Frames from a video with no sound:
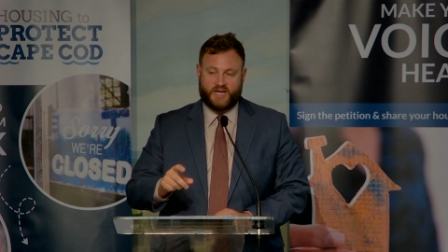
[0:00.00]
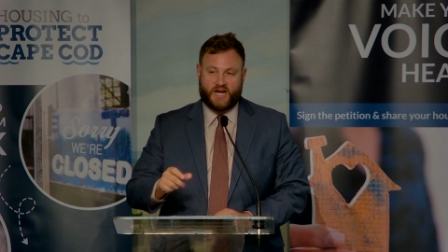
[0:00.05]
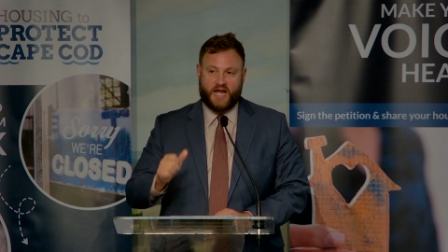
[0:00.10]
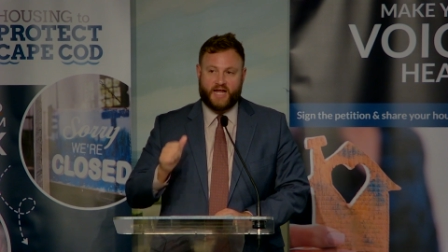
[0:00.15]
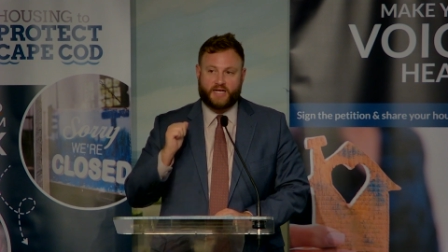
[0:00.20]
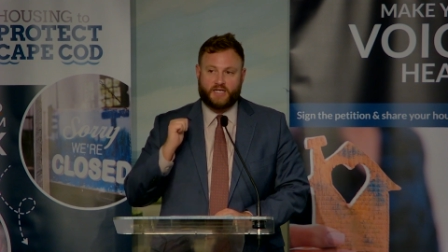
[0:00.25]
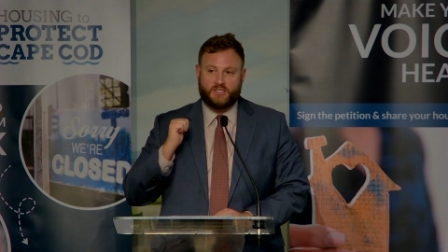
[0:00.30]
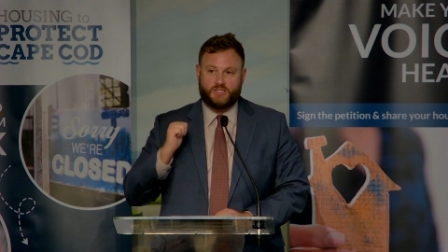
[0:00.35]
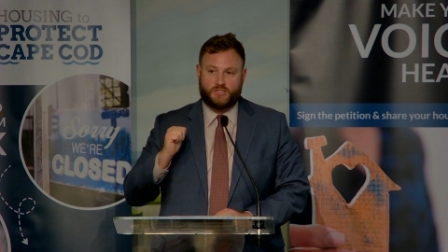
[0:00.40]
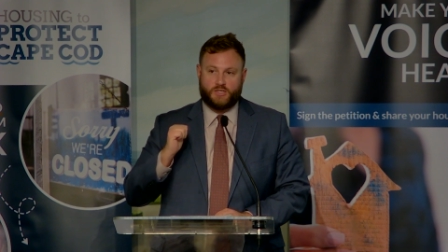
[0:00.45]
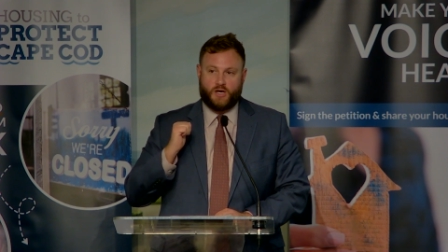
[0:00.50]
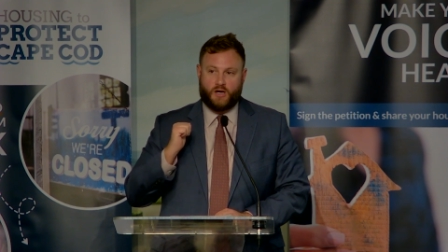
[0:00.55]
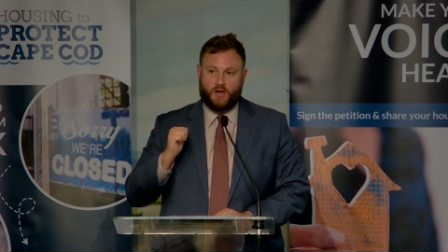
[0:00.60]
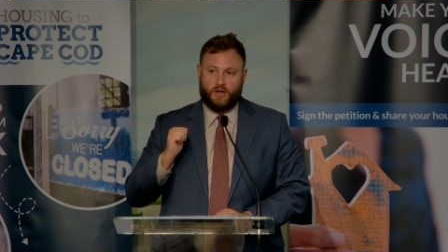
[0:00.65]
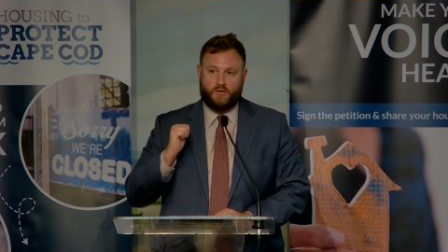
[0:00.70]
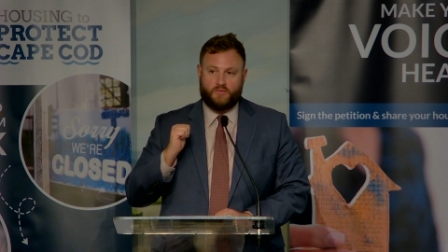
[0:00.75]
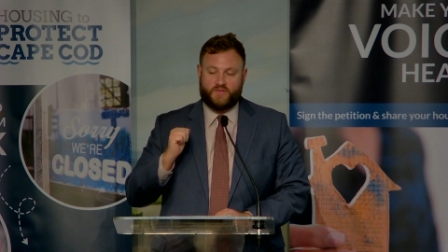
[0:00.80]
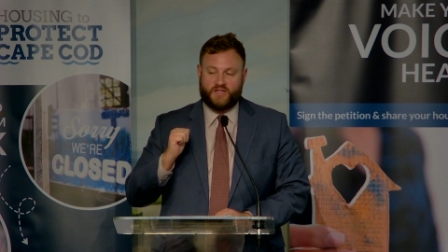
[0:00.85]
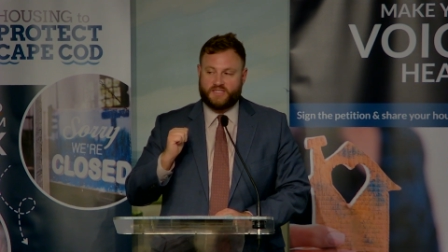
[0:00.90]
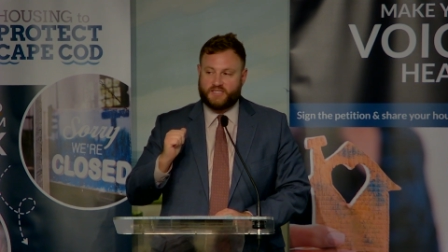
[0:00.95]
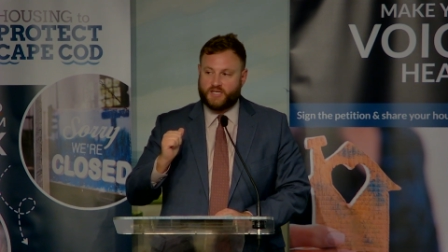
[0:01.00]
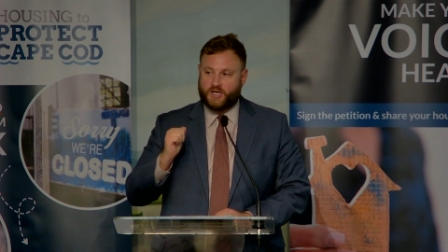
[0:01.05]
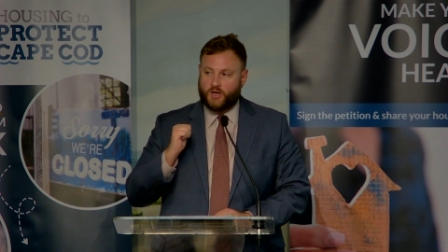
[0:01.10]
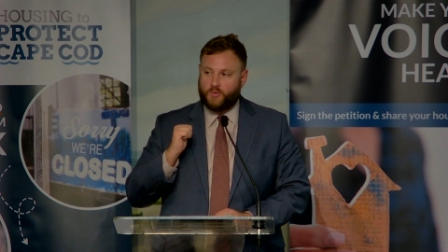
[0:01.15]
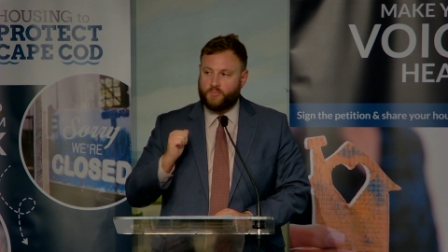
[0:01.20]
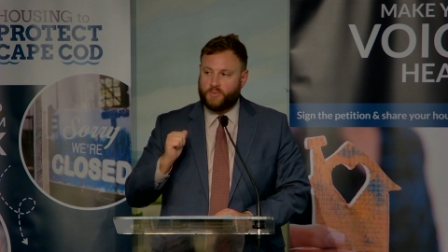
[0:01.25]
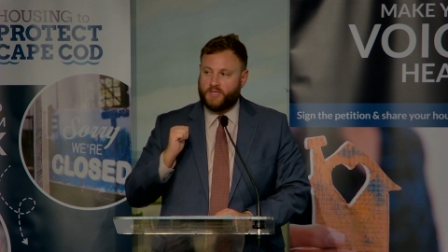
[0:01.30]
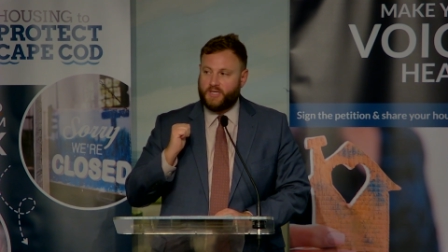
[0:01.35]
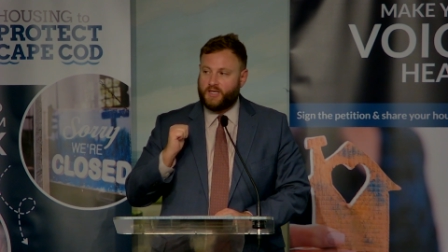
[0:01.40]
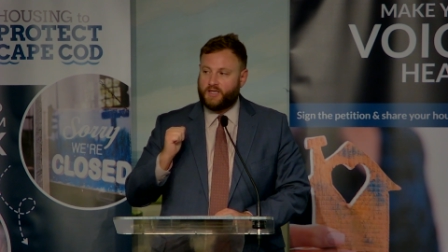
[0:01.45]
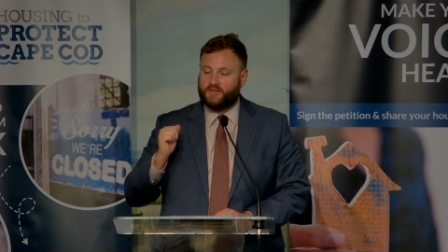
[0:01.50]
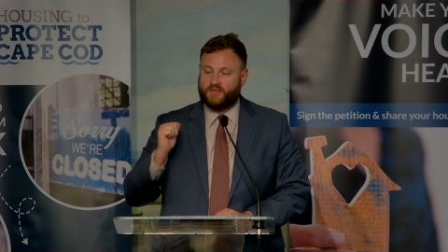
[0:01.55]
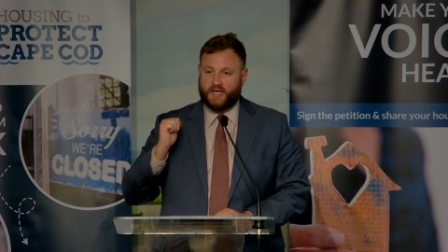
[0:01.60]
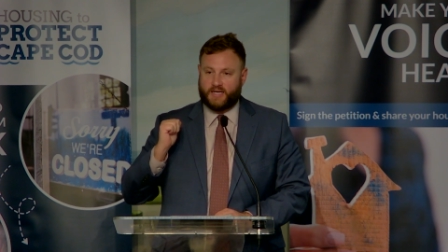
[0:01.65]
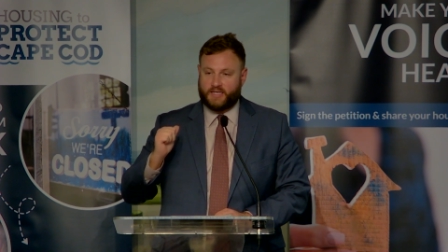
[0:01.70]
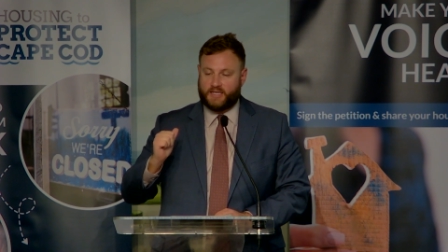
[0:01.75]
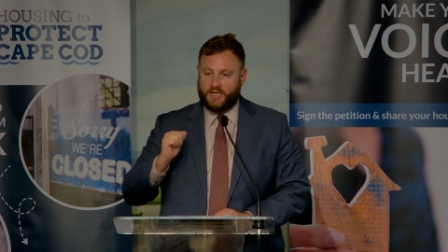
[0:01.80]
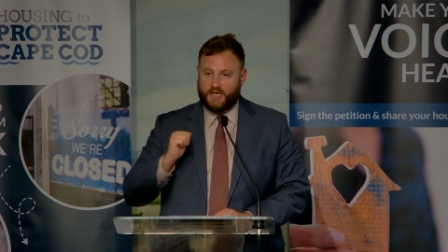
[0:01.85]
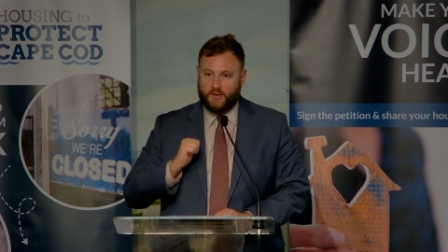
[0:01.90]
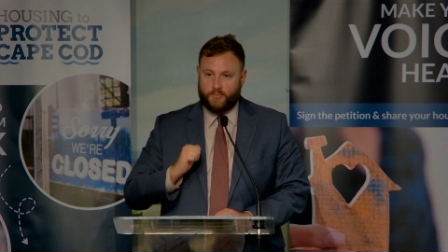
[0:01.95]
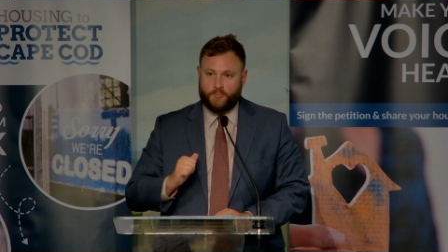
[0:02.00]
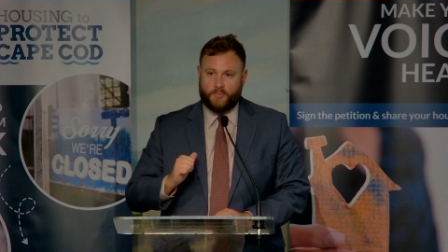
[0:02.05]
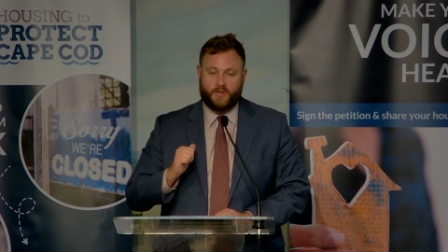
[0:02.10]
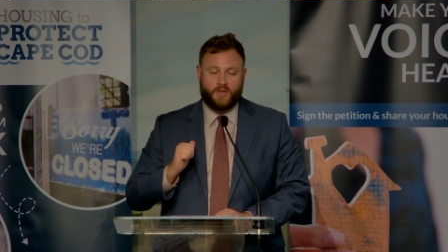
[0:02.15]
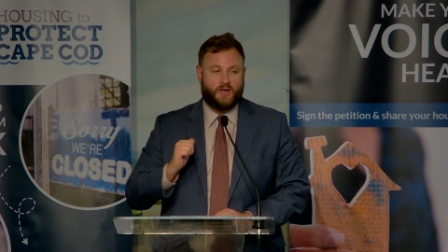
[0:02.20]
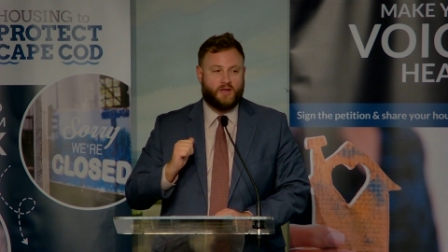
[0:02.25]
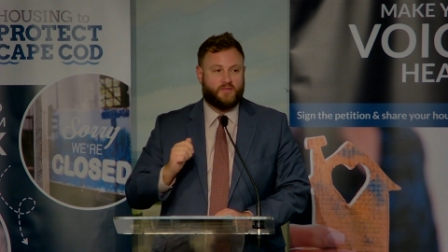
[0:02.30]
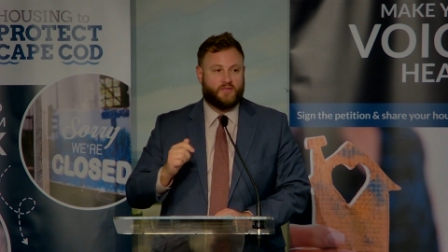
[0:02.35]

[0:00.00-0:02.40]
I can solve, that Sarah Peak, that Kip,